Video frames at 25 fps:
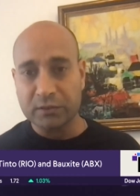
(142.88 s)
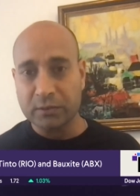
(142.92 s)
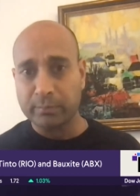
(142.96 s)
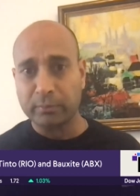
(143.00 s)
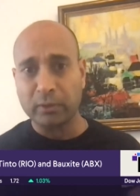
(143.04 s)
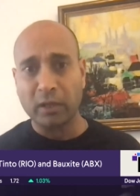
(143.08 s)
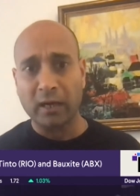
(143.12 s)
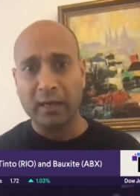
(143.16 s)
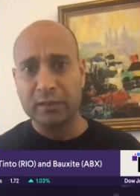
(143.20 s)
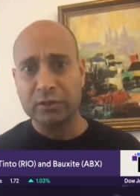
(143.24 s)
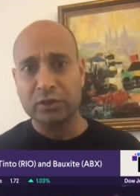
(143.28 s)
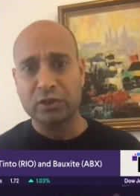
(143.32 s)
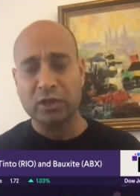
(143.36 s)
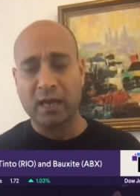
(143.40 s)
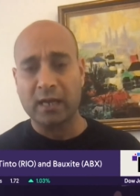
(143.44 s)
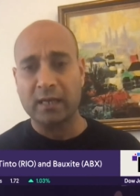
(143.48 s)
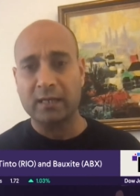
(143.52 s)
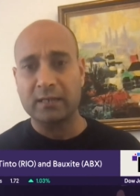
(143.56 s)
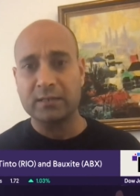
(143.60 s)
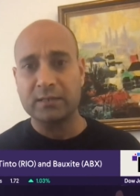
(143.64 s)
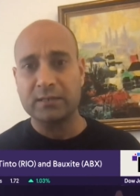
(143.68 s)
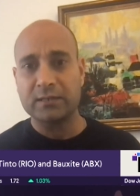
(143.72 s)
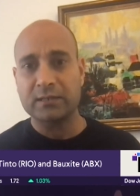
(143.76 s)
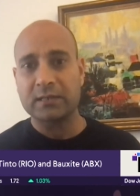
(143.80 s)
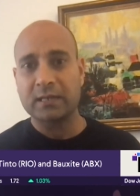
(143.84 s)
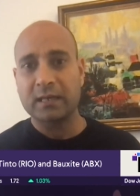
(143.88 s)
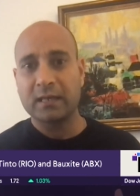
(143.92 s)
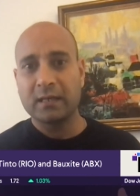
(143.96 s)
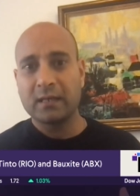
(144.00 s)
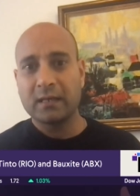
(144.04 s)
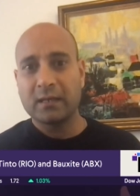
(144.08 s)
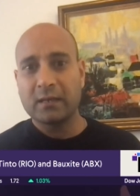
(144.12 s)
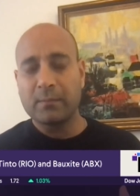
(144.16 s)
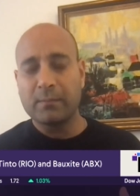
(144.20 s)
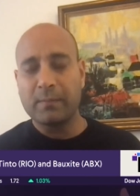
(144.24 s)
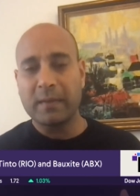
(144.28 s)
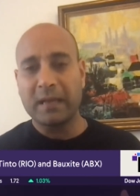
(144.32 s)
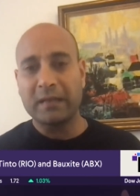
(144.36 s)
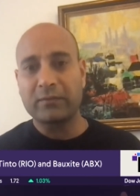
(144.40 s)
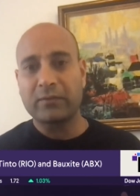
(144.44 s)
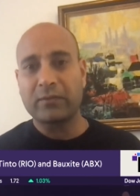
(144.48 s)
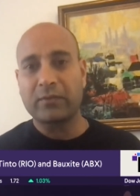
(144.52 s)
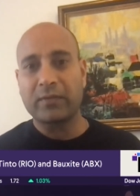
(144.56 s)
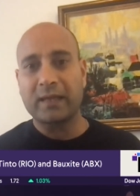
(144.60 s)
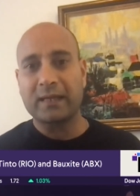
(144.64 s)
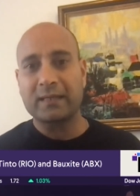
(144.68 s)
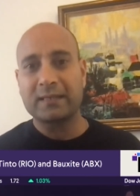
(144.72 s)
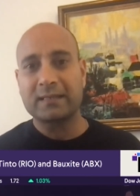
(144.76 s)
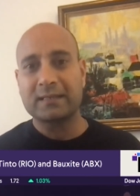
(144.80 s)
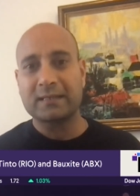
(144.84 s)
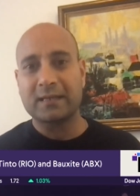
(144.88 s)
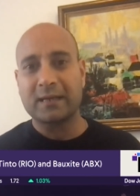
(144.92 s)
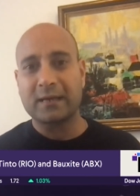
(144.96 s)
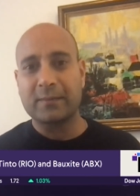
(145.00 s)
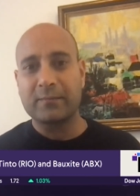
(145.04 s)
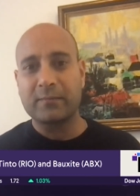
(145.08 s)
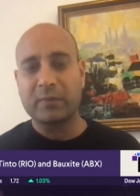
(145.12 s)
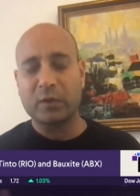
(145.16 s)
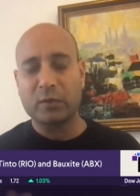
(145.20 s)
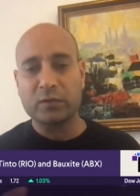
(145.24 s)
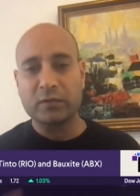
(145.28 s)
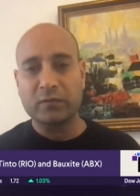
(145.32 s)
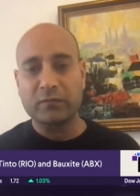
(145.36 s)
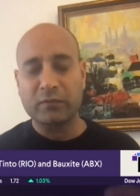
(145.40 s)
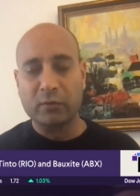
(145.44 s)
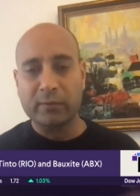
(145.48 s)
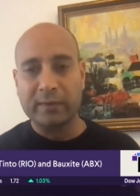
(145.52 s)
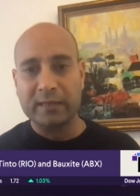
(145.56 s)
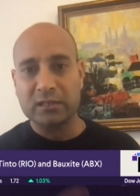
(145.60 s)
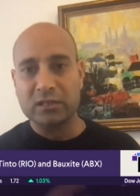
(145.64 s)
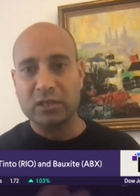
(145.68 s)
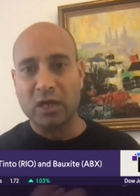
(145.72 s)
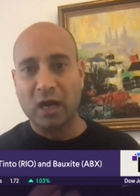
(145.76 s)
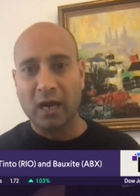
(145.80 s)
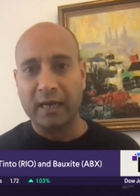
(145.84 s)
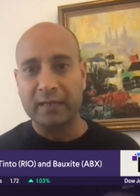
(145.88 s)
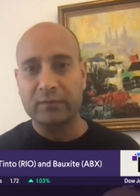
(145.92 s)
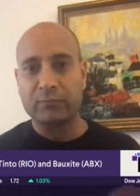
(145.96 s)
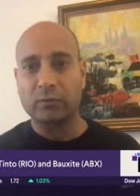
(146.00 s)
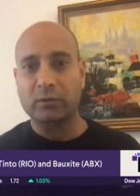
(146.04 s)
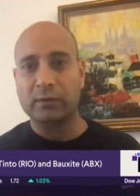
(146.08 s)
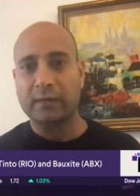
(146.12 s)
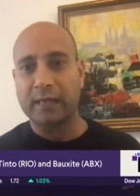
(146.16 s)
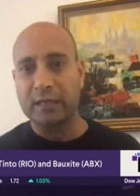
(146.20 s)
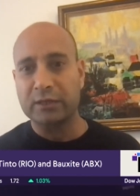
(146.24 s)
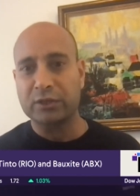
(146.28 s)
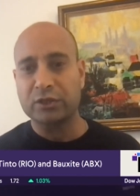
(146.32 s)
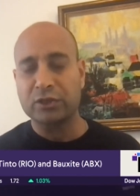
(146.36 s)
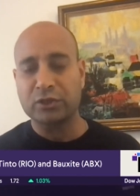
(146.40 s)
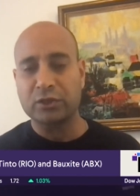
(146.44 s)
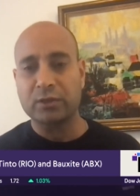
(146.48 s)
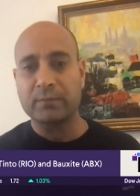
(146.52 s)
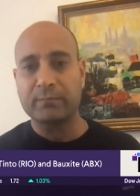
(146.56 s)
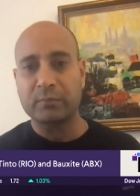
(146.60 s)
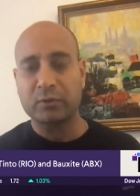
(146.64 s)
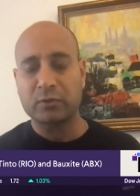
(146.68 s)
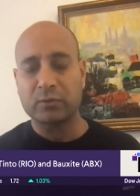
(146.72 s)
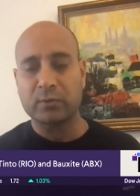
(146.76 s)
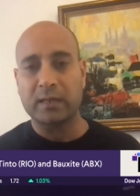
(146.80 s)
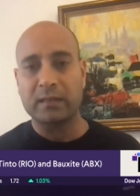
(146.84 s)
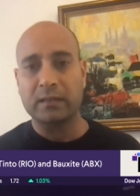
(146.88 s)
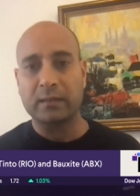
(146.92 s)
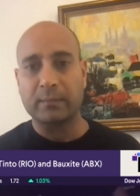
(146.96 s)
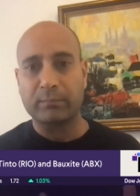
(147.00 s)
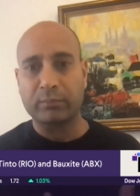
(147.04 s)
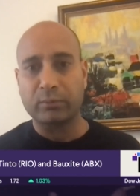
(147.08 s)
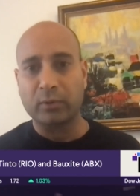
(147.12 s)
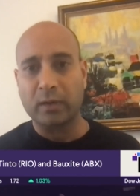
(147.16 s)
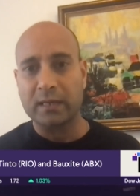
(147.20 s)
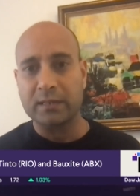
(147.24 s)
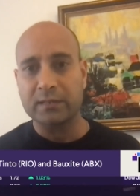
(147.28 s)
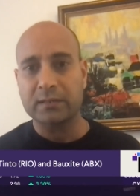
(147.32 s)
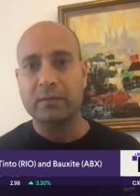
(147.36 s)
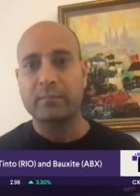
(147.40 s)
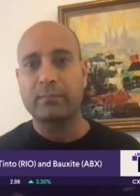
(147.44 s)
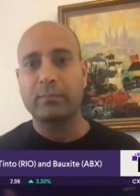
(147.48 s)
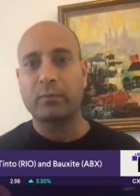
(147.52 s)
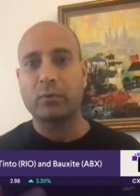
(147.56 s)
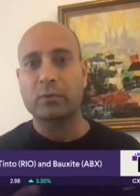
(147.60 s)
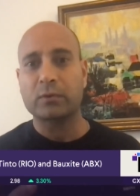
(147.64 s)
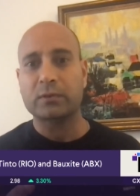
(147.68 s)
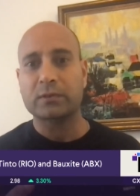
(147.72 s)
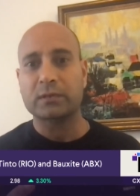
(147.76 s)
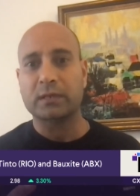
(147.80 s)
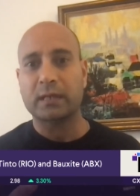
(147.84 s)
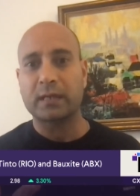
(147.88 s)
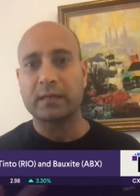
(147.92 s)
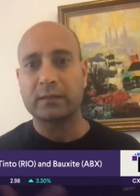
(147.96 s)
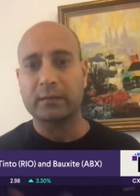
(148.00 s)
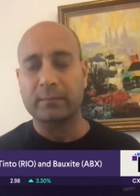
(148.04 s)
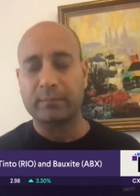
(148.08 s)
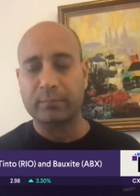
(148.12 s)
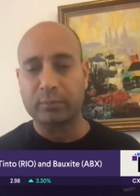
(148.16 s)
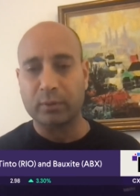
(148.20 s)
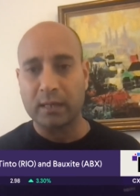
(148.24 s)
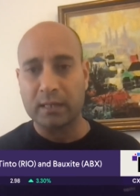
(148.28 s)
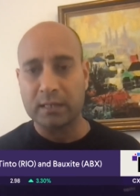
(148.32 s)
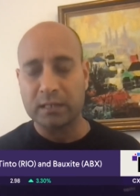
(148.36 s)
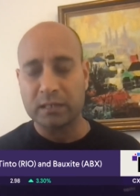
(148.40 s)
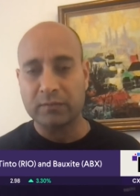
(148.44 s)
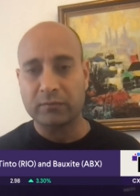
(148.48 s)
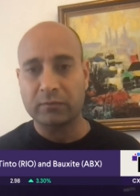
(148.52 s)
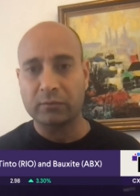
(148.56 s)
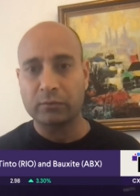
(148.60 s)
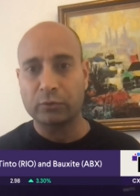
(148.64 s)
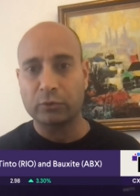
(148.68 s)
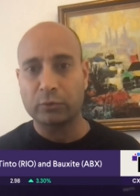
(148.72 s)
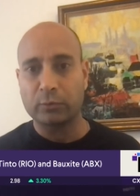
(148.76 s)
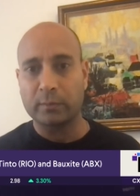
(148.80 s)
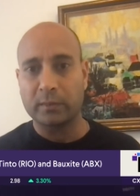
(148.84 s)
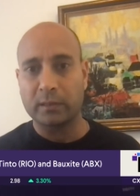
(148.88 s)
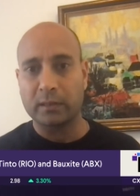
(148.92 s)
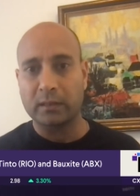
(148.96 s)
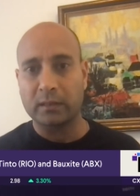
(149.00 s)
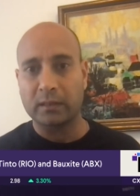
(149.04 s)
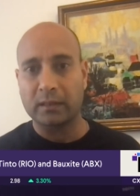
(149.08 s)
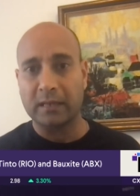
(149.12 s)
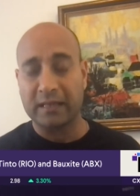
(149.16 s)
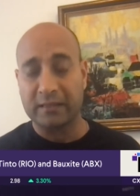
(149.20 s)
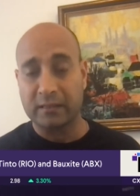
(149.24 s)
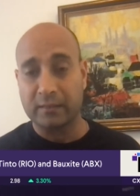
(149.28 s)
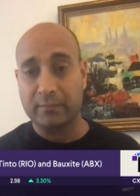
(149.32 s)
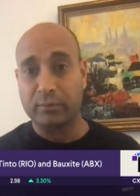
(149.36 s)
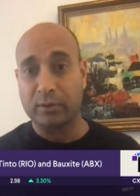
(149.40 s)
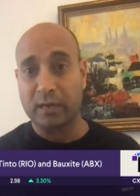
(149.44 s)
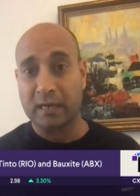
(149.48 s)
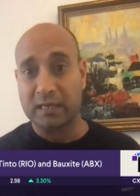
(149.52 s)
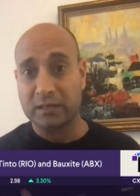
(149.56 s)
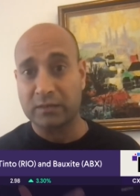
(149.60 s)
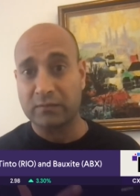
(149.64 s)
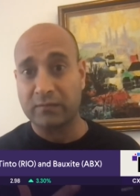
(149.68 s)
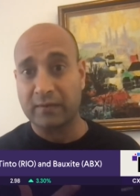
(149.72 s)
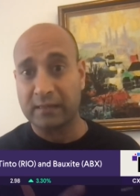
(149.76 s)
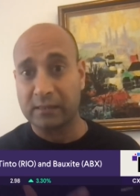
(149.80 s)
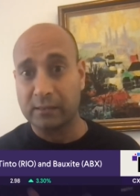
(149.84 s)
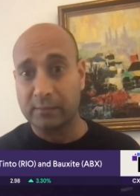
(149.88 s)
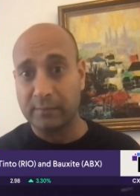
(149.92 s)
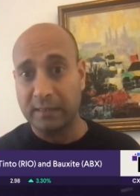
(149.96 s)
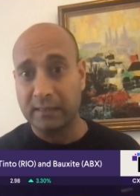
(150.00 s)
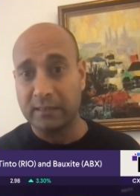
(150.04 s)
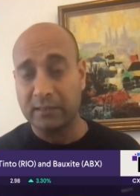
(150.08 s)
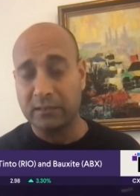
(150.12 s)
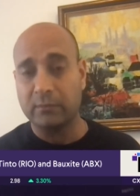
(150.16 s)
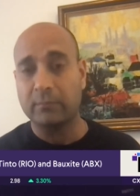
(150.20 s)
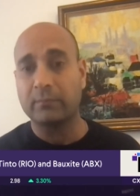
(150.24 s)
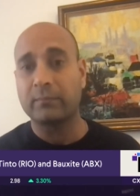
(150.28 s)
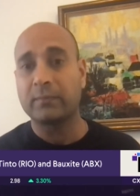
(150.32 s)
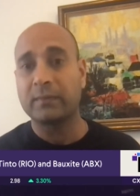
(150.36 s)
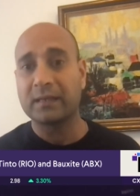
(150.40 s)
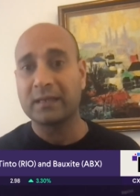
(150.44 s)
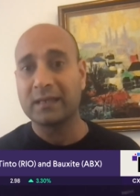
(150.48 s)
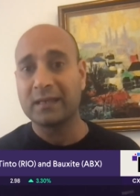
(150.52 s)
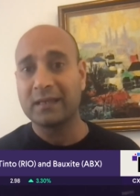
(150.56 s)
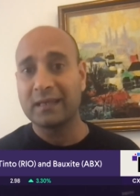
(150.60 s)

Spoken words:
supply chains meant that there was a very tight relationship between the price of bauxite, the price of alumina, and the price of aluminium.